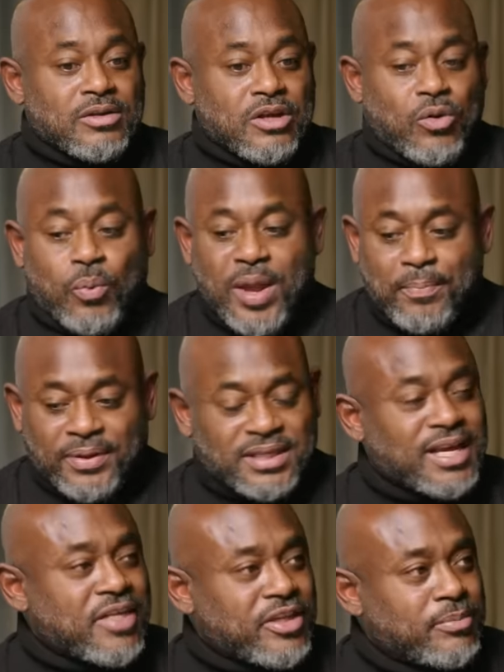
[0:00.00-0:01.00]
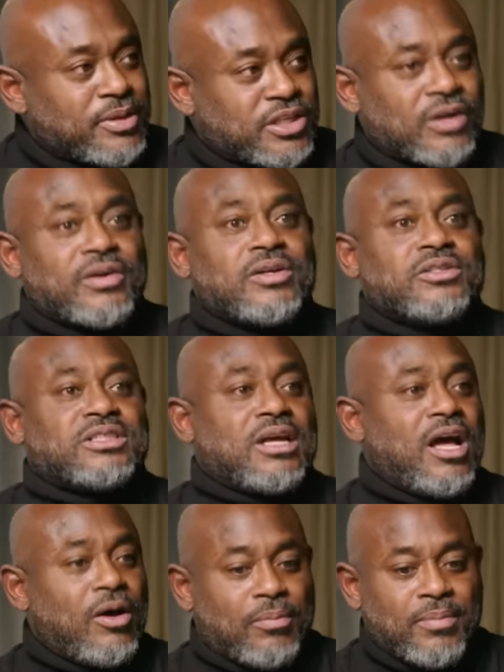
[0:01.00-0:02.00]
You know, we put together the materials
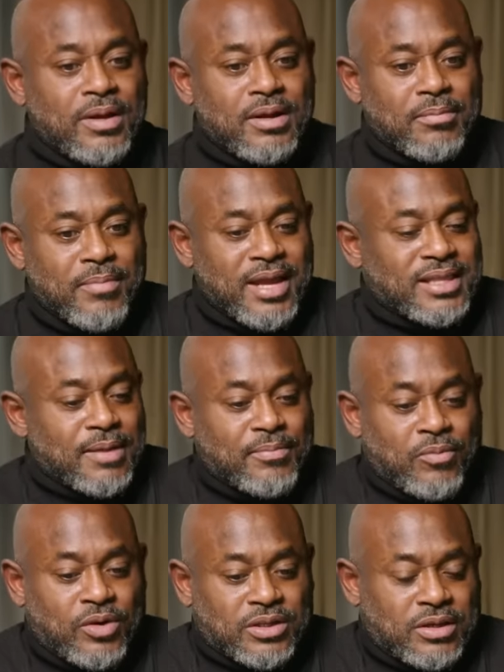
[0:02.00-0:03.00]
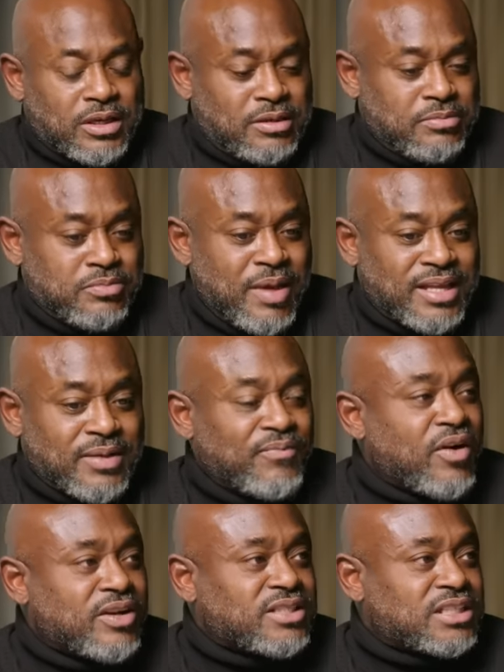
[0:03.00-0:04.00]
to help make them, uh, make them
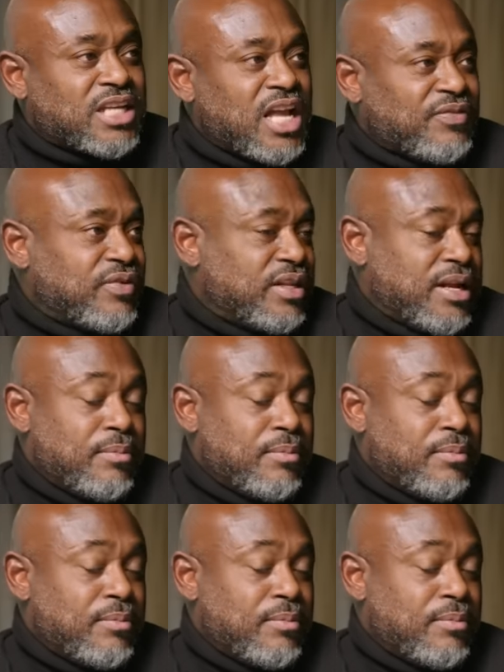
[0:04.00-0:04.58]
very successful.